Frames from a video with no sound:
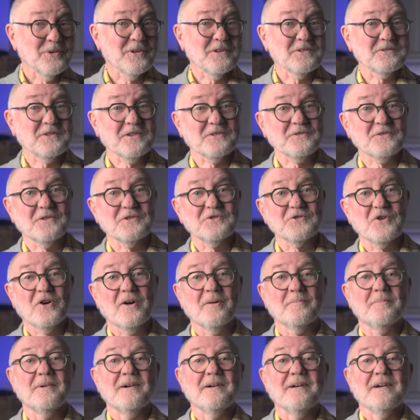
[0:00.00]
Well, it does the
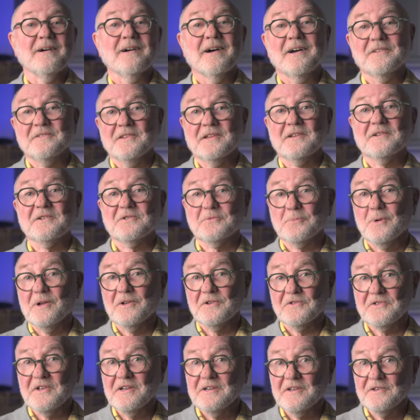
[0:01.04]
job, I think, as
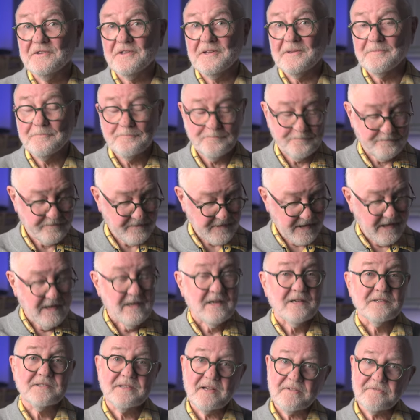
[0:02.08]
well as anything.
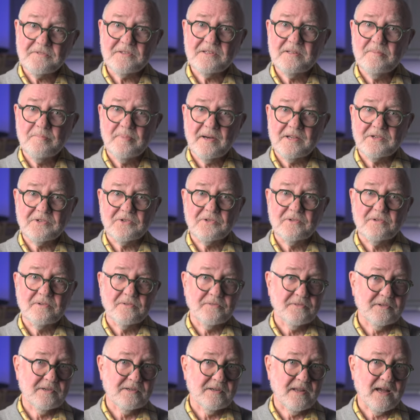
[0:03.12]
Definitely better
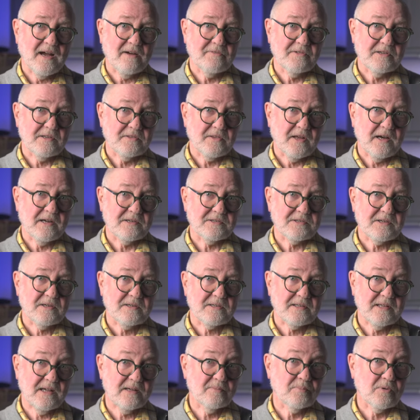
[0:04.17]
than having that
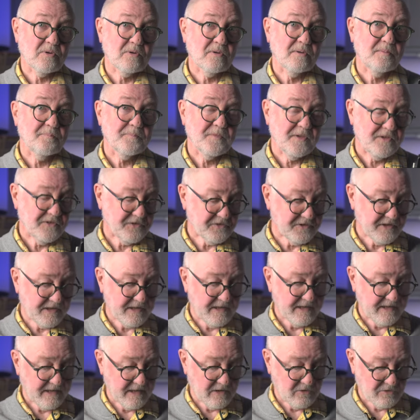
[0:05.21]
cable
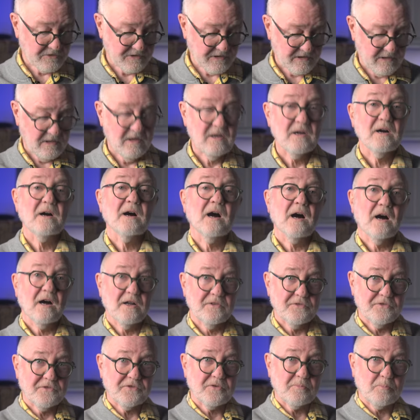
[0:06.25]
sticking out
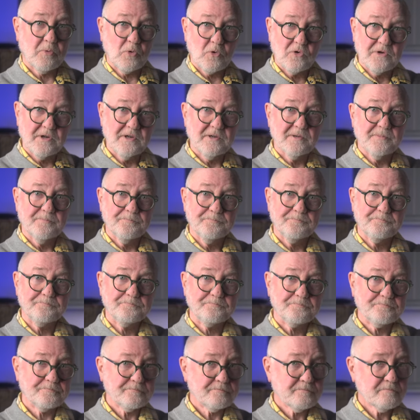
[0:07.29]
unsupported.
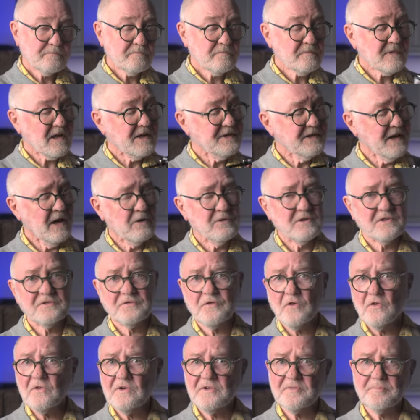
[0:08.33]
Now, as
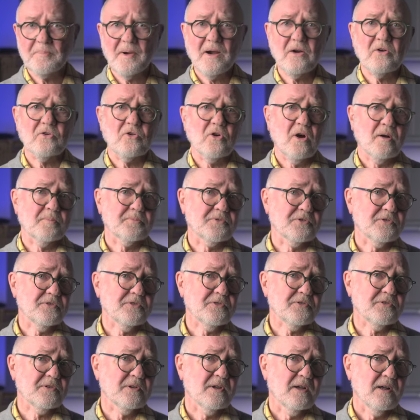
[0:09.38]
far as power
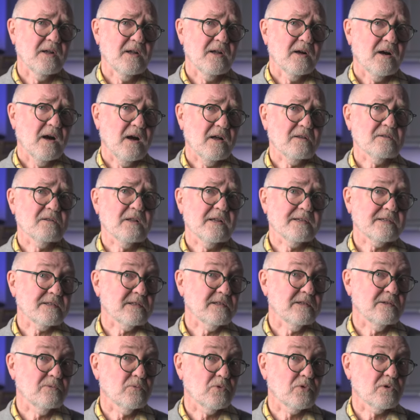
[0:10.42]
options, I'll
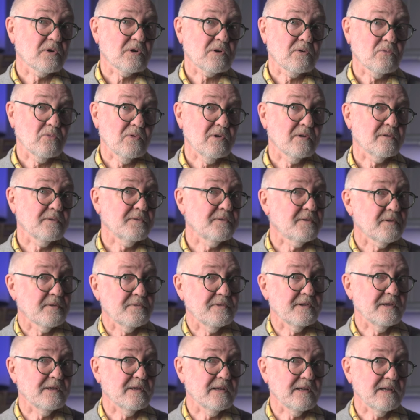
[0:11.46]
likely work with
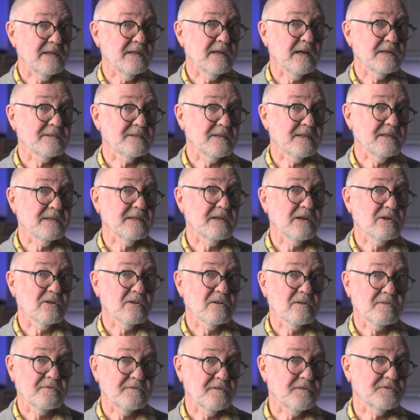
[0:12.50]
the E N E
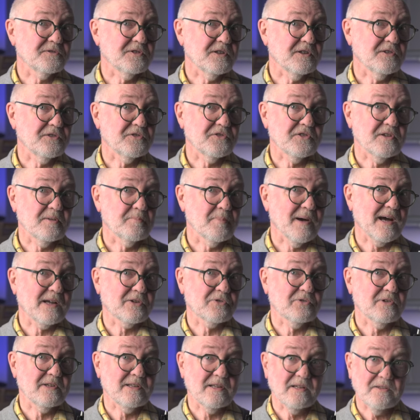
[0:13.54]
L fifteen C
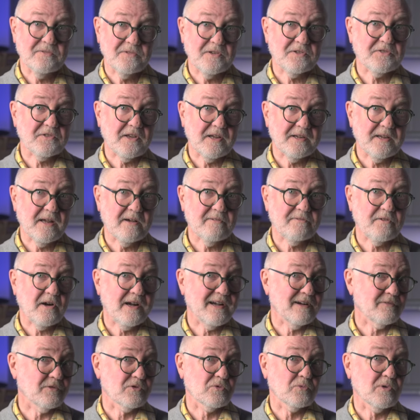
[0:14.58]
battery in the Z F. I
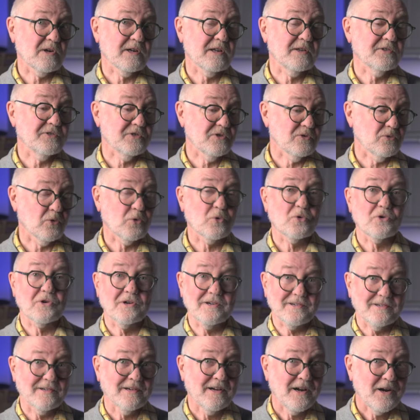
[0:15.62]
haven't run into or
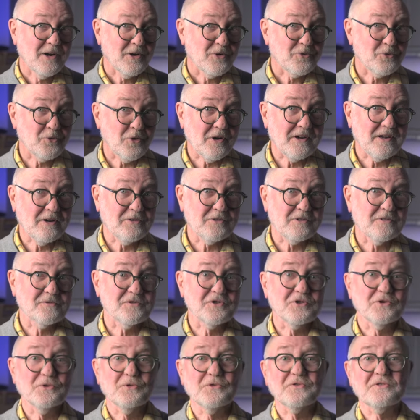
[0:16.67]
run out of
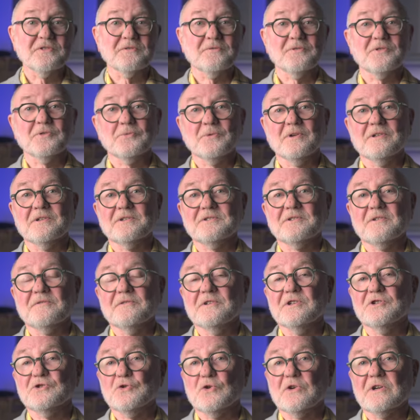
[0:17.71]
juice for the
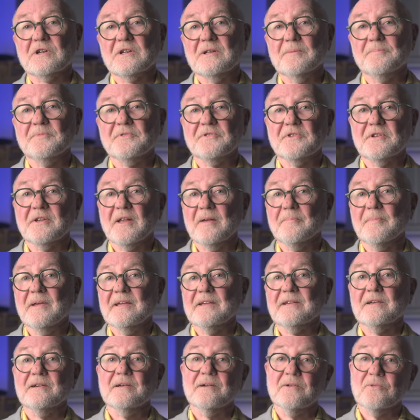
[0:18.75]
relatively short clips that I
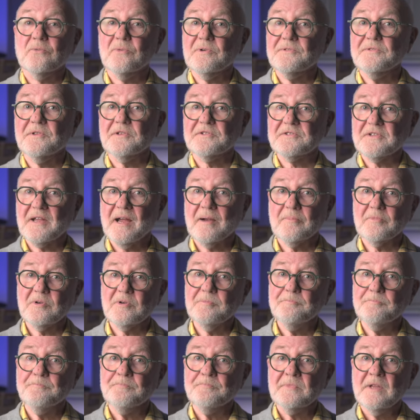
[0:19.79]
make with this
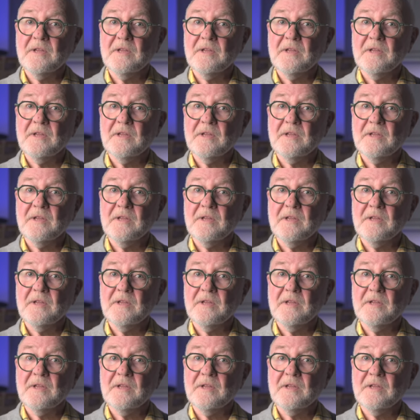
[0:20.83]
camera.